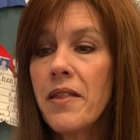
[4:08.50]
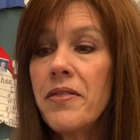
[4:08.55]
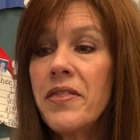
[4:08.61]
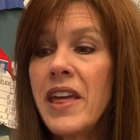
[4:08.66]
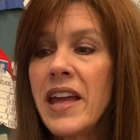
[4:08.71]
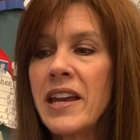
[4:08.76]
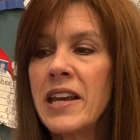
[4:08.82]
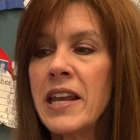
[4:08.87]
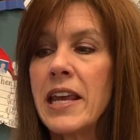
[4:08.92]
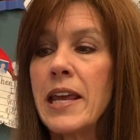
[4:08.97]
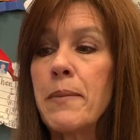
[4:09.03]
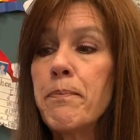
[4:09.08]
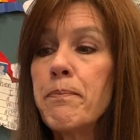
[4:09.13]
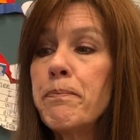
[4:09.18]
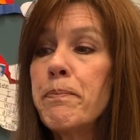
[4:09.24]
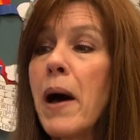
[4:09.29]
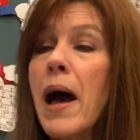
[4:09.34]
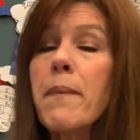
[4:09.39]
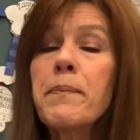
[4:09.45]
Then he
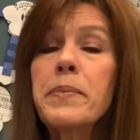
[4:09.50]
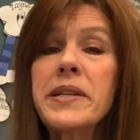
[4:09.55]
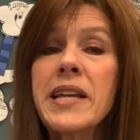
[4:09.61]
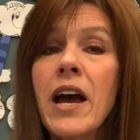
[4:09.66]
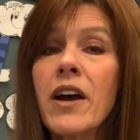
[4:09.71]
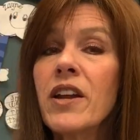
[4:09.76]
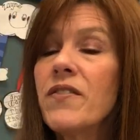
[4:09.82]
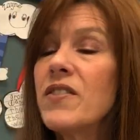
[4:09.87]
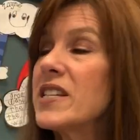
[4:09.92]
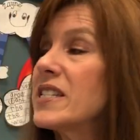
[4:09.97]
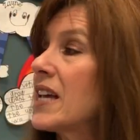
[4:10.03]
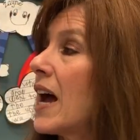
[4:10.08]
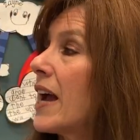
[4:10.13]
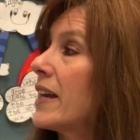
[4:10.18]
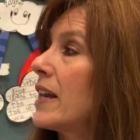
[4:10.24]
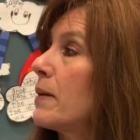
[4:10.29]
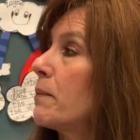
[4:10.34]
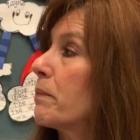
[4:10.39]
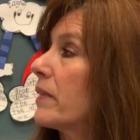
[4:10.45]
popped out of his
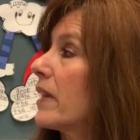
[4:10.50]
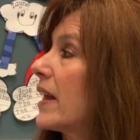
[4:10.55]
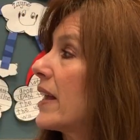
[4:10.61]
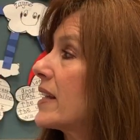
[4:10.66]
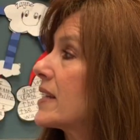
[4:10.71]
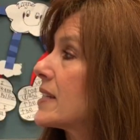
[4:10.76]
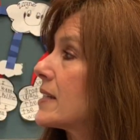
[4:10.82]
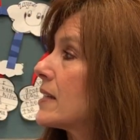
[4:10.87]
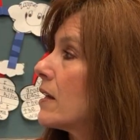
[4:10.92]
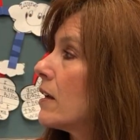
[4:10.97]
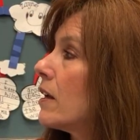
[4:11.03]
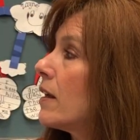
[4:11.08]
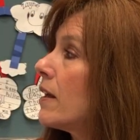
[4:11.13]
hiding place.